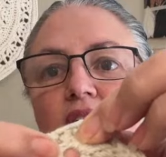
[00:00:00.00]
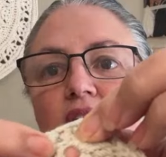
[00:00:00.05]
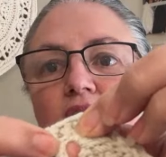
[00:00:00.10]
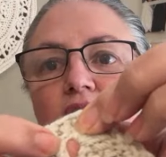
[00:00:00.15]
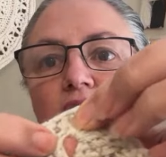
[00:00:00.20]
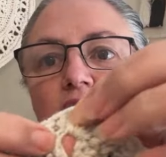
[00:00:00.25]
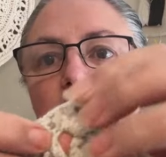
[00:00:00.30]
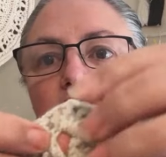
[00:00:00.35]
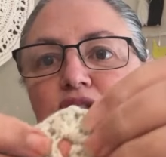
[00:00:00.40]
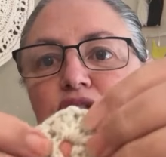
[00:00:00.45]

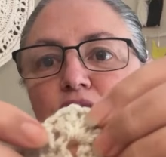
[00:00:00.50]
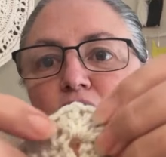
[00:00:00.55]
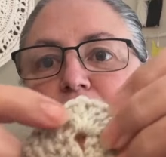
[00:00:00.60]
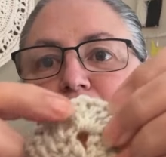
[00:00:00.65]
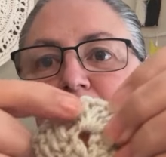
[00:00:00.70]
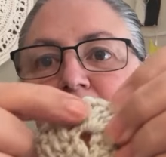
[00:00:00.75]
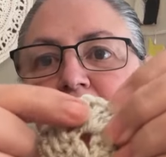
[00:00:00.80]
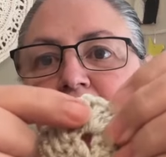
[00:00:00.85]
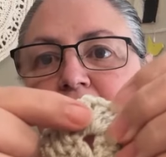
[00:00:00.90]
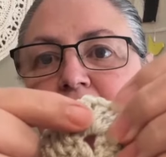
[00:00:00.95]
and it's
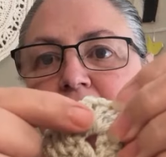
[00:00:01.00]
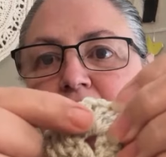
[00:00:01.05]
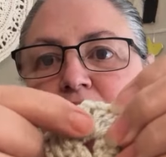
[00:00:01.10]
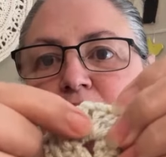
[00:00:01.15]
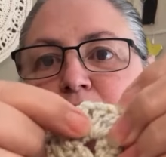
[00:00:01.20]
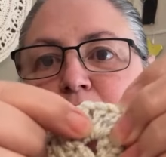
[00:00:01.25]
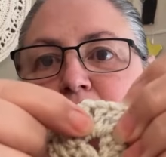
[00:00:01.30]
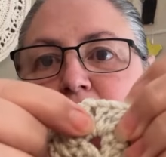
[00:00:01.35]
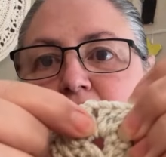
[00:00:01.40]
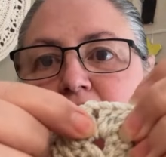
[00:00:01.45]
often
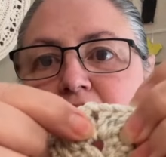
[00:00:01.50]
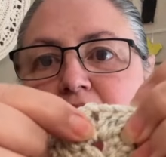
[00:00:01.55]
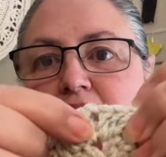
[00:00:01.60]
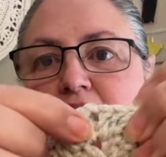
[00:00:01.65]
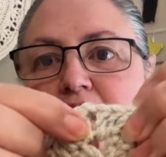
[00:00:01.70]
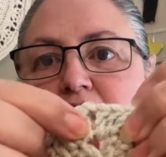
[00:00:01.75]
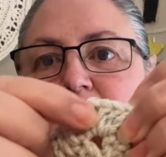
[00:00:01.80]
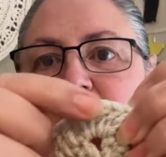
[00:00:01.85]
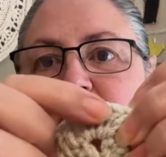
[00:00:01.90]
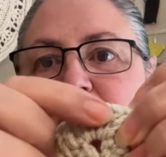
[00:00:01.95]
hidden by
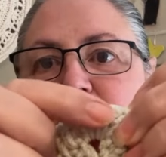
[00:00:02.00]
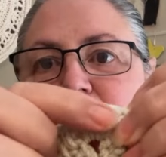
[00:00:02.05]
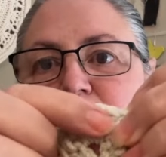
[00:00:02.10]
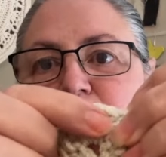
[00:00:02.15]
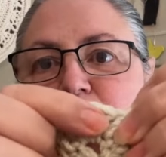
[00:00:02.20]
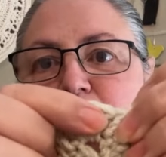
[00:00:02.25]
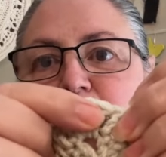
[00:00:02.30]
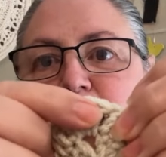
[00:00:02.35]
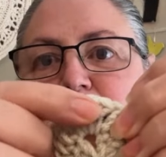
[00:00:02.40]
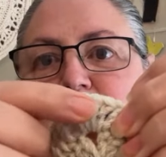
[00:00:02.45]
the
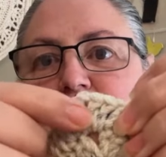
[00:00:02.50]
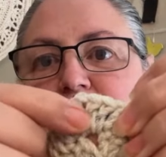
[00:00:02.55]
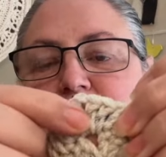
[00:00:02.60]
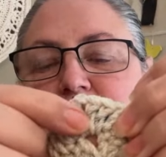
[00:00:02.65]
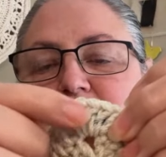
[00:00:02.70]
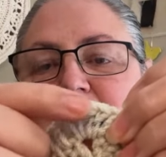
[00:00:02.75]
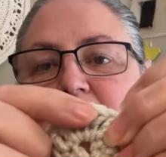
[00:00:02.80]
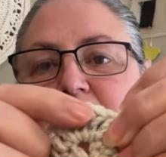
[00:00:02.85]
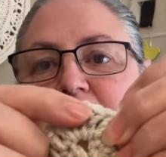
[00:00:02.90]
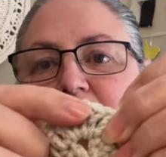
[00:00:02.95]
corner
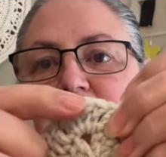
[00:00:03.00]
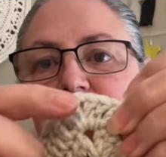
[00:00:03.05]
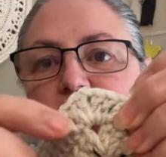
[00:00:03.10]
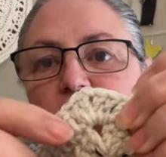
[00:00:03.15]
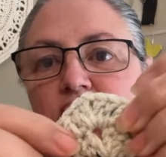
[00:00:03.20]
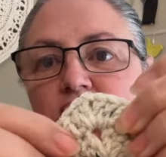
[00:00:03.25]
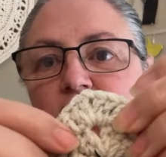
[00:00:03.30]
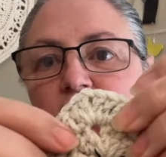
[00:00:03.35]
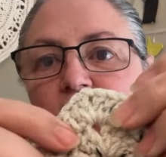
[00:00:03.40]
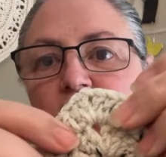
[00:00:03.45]

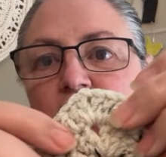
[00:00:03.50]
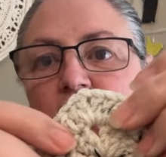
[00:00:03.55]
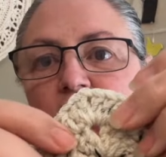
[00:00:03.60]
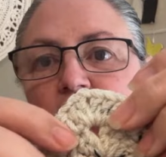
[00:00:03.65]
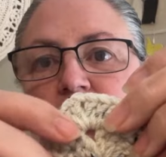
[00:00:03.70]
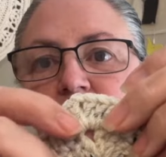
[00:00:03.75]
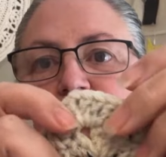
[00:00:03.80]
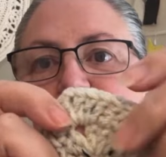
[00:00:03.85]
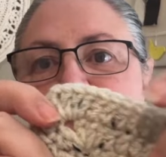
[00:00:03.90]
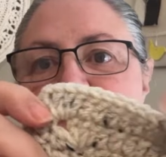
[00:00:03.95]
stitches.
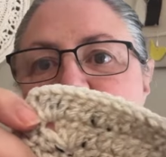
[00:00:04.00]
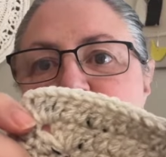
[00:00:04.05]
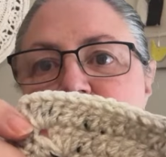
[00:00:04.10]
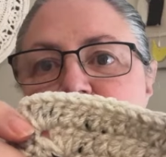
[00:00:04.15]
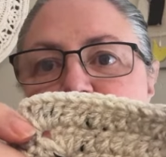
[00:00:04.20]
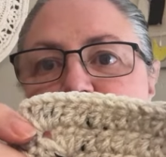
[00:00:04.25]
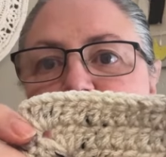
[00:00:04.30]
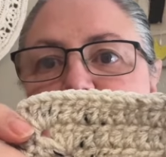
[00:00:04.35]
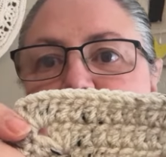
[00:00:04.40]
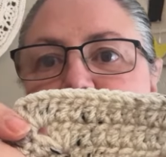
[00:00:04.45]
So
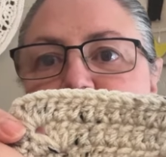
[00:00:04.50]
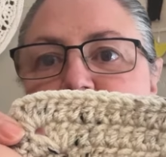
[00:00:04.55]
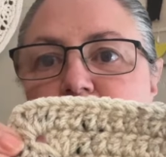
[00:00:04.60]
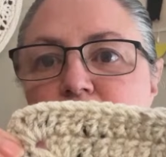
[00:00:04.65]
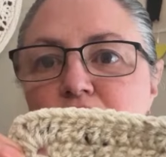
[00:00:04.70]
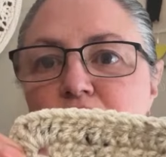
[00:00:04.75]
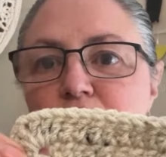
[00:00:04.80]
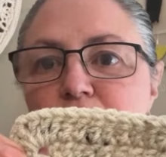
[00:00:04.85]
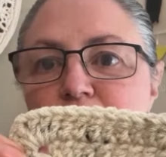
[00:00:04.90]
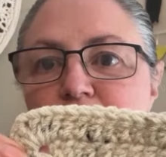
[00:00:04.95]
you
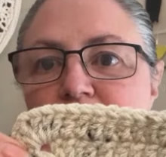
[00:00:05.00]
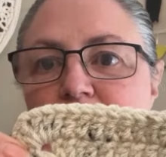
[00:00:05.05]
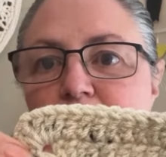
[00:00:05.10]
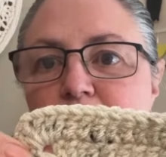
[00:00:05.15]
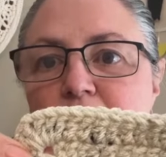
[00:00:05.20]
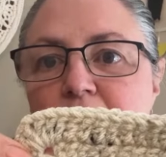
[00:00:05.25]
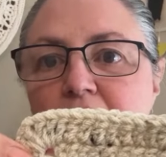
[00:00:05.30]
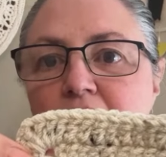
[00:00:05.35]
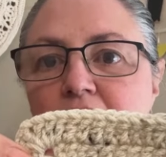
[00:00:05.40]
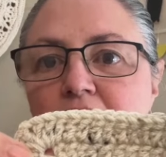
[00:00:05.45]
cannot use that
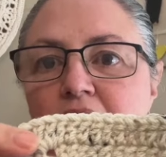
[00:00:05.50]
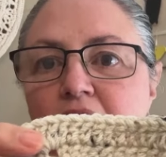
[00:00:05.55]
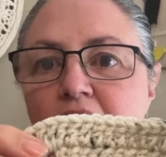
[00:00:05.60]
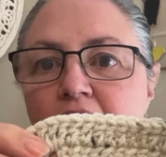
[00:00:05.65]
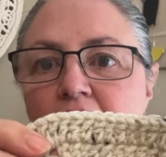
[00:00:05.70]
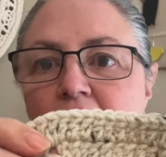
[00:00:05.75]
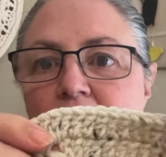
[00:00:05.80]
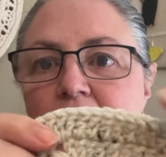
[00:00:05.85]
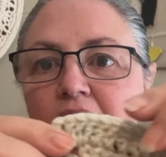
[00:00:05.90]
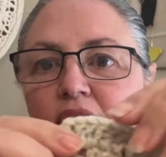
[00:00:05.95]
one,
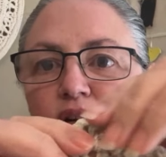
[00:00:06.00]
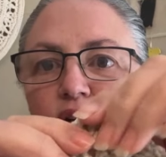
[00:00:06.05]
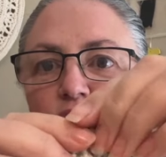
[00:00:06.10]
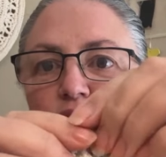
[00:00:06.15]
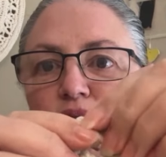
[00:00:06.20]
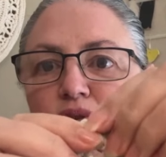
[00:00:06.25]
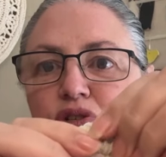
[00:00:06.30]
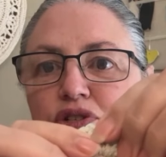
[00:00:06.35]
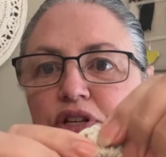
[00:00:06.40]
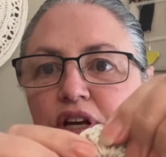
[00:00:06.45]
and
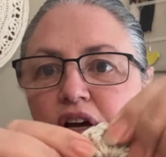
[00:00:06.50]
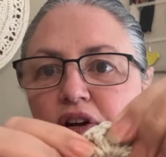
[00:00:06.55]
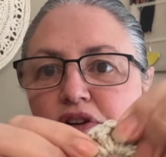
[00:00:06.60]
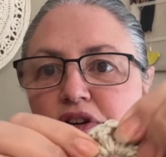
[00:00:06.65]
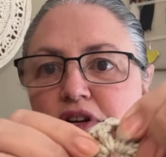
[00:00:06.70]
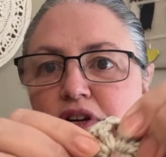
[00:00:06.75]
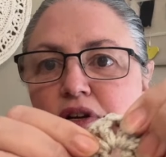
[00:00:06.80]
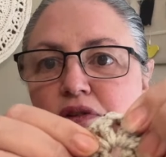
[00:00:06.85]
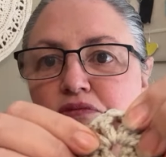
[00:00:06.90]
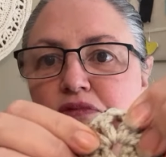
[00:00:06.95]
also
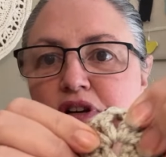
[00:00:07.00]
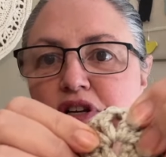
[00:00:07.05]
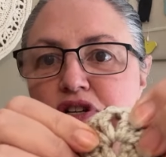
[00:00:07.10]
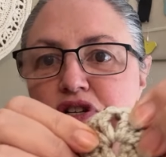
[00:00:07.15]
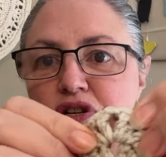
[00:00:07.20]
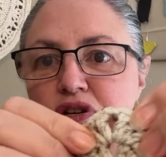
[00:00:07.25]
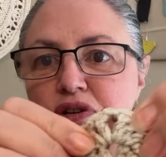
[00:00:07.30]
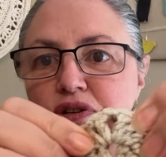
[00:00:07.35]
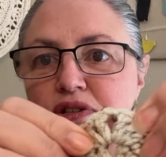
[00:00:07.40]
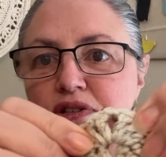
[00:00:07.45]
you can
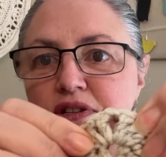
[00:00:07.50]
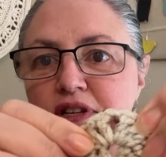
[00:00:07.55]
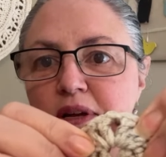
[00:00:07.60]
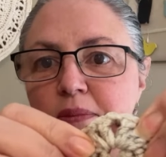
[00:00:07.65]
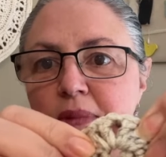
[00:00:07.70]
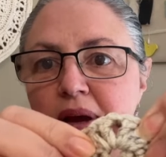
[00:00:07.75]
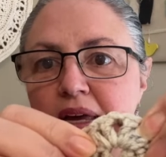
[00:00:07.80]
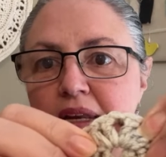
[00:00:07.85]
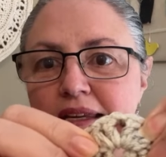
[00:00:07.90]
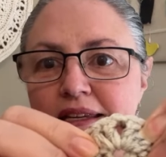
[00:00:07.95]
reduce the
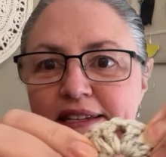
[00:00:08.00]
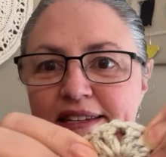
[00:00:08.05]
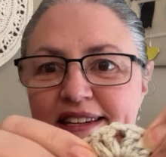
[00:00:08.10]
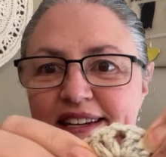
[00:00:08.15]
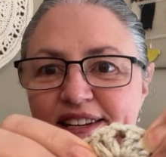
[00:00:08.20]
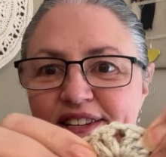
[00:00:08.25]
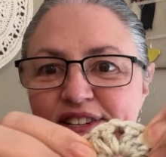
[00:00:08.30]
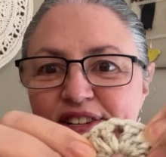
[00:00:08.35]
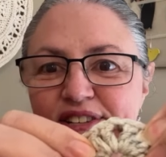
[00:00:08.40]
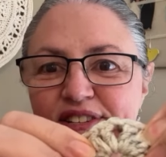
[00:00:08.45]
amount of
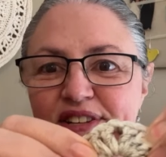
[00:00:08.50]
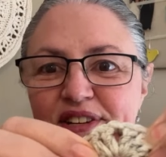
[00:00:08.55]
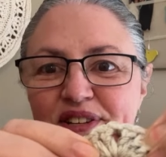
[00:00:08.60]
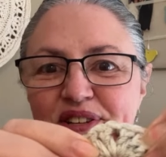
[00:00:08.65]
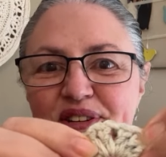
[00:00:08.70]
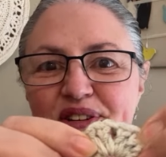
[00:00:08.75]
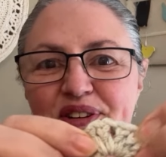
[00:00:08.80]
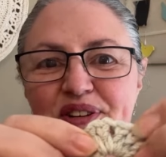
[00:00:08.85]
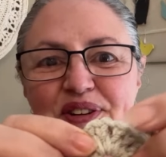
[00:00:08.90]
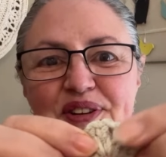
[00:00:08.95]
stitches that
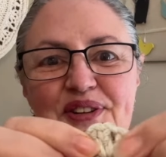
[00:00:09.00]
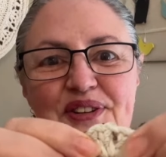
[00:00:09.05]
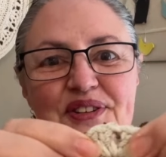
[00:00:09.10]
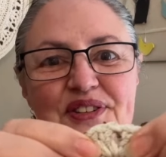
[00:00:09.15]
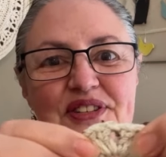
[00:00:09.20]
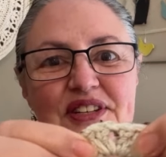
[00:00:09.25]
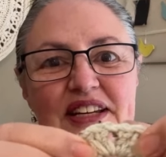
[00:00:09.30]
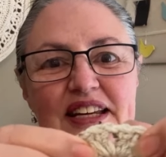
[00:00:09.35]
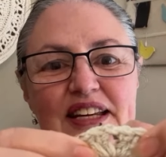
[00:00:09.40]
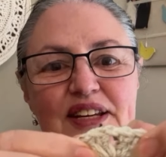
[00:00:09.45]
you
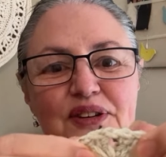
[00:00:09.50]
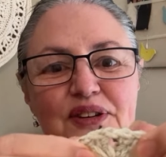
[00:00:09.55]
use in